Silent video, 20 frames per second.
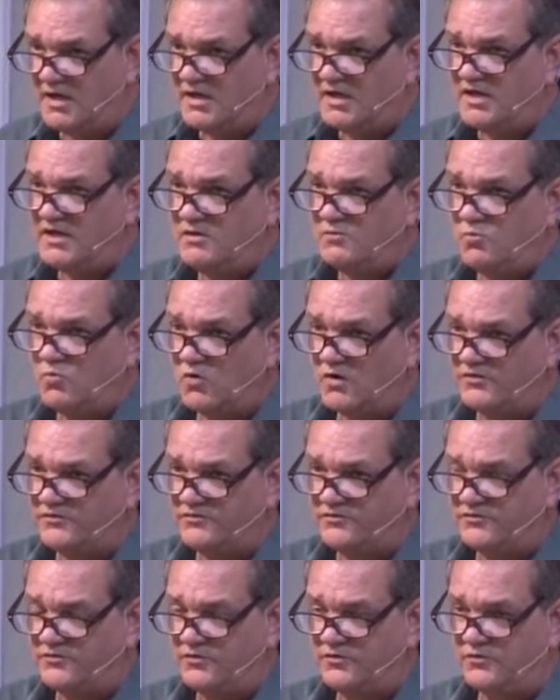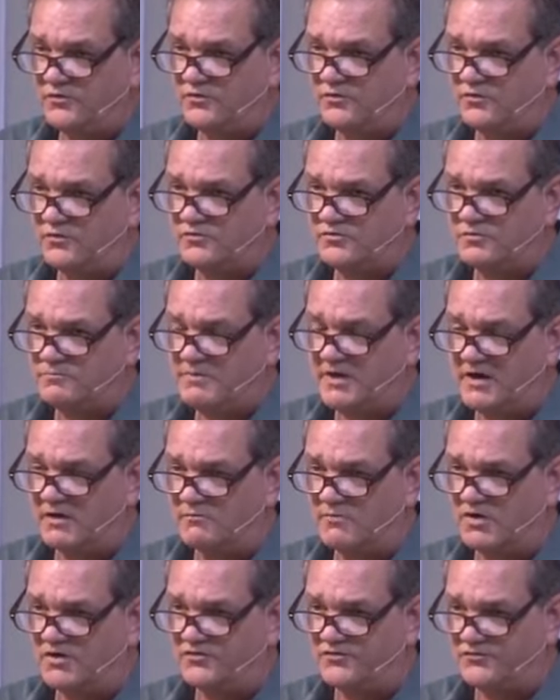He wants you to bear
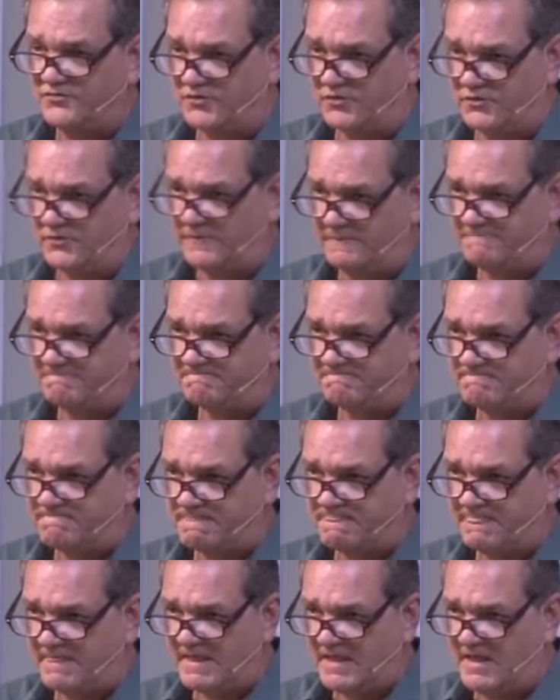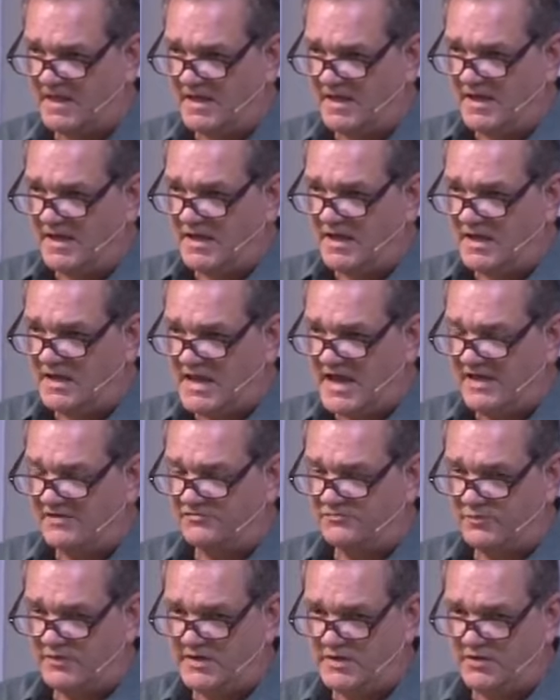much fruit. And
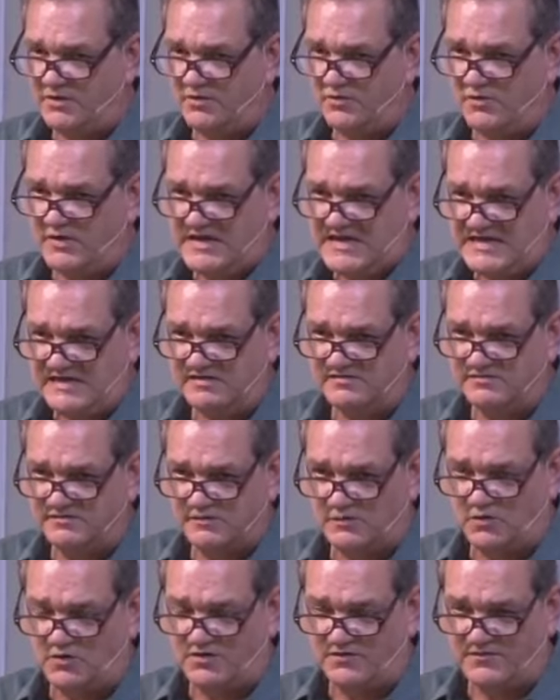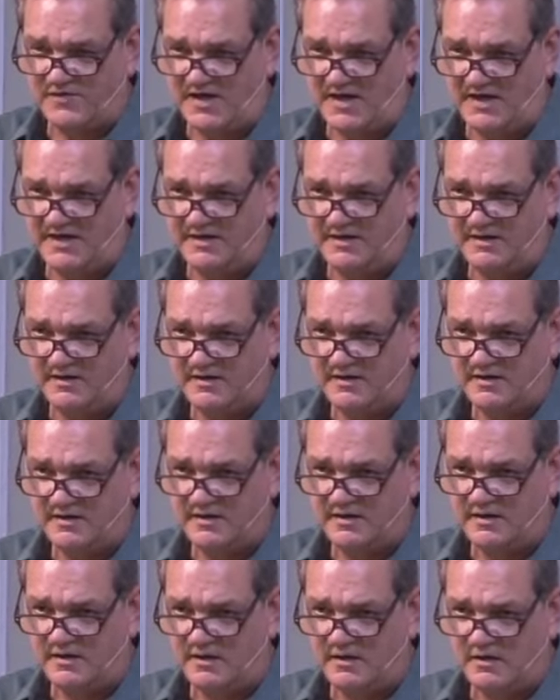as we do, He is glorified.
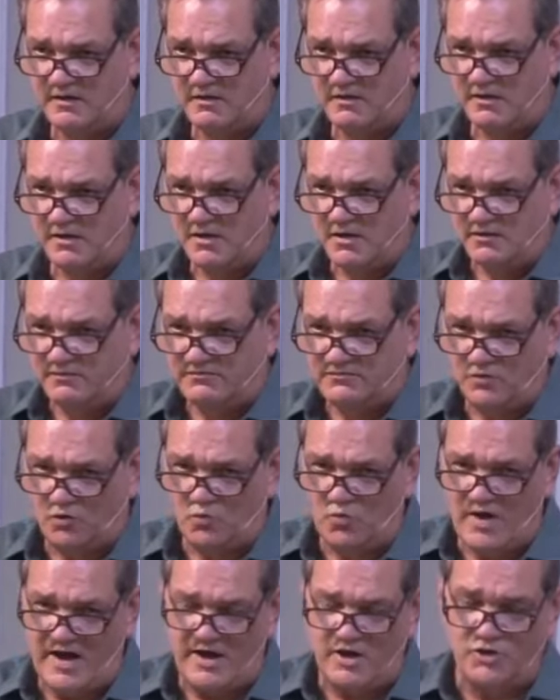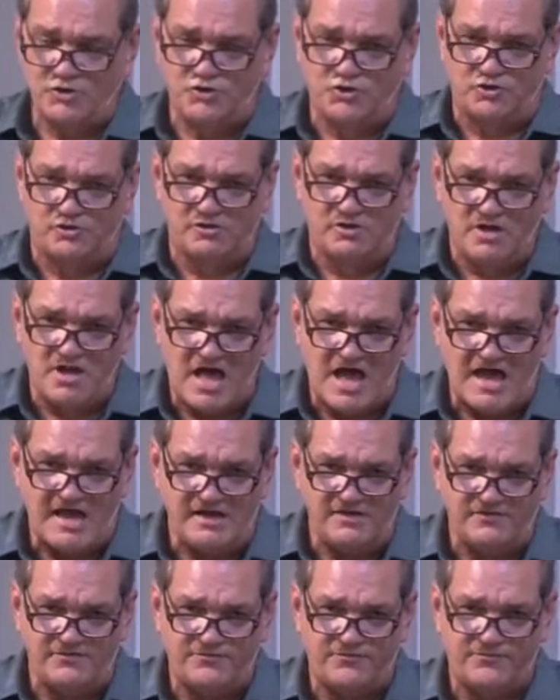So, where your
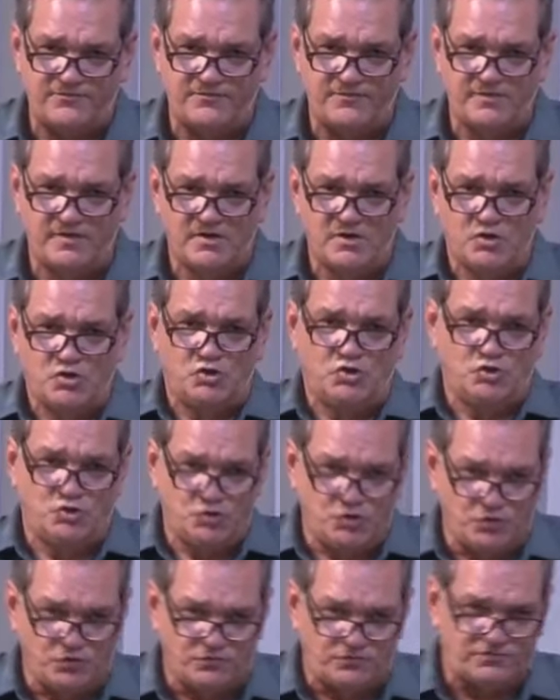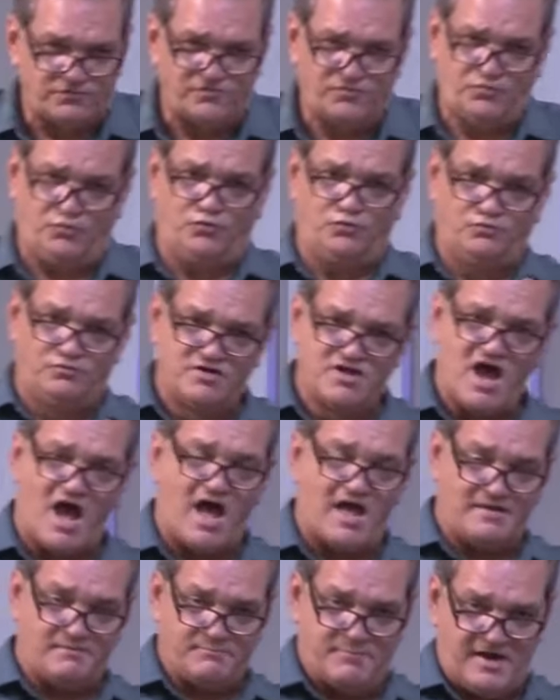life used to
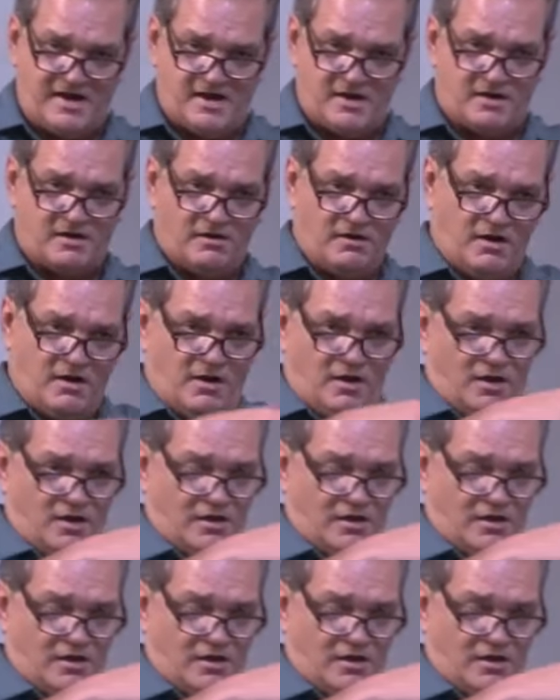not bear